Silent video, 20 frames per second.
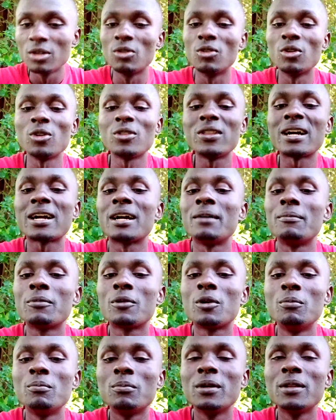Though
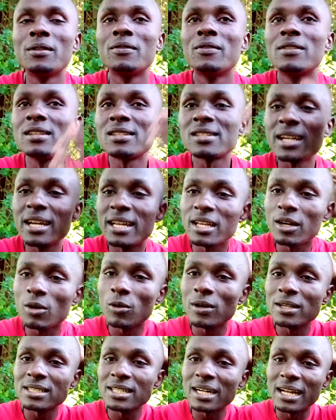this Kenya
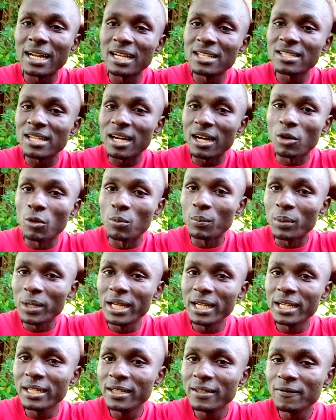Kwanza Alliance are
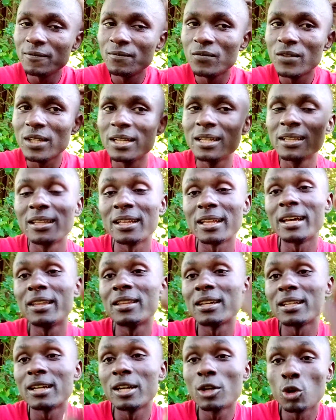complaining, the,
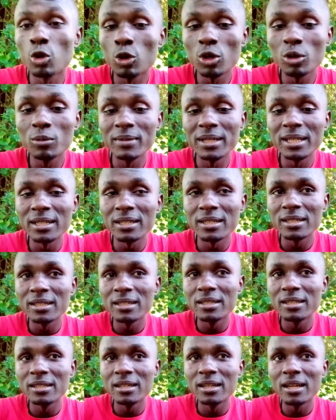the economy
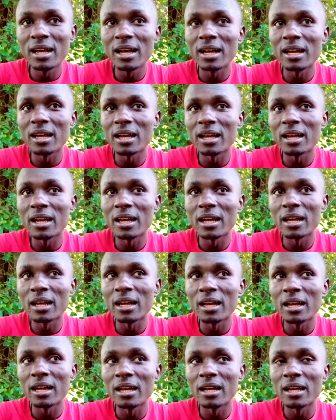uh,
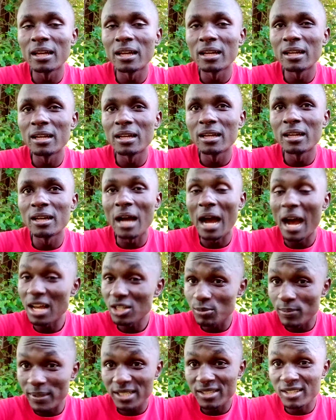
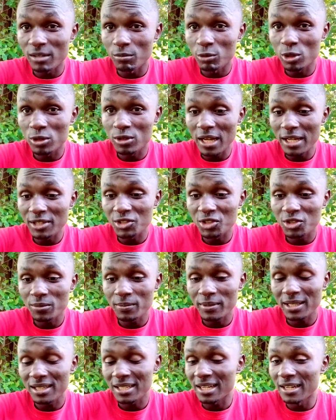has been sabotaged
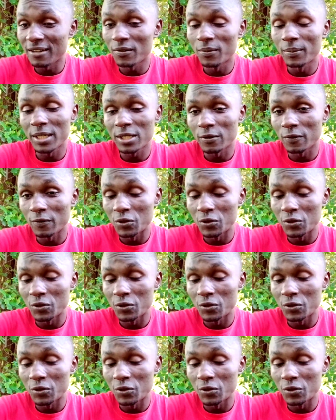by the government of